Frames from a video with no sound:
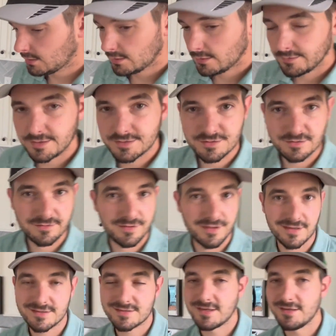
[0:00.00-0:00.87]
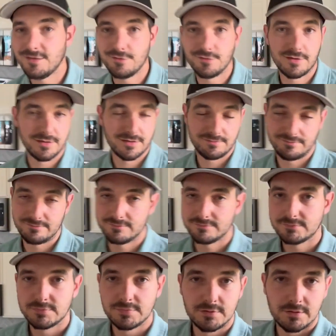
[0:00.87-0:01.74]
These are things that you can,
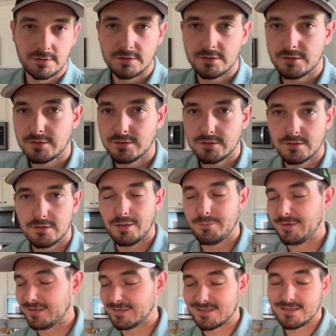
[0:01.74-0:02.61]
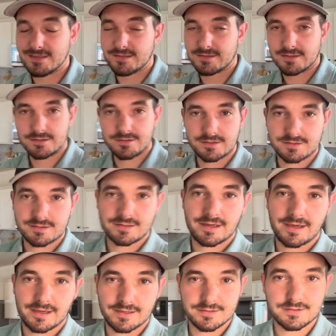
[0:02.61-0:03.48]
it's easy just
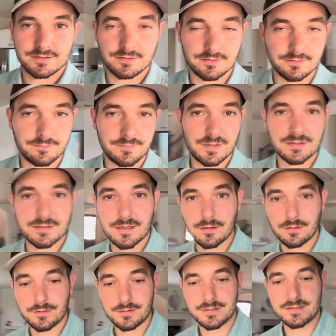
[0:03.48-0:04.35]
to ask the seller